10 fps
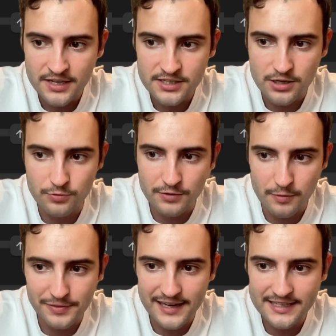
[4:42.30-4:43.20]
So we
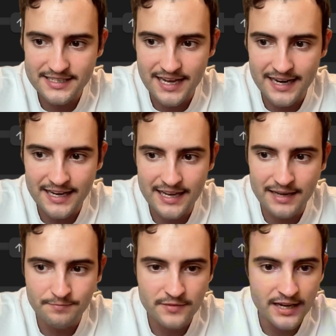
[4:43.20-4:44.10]
replace
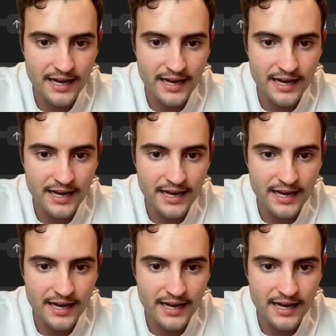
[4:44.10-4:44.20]
any,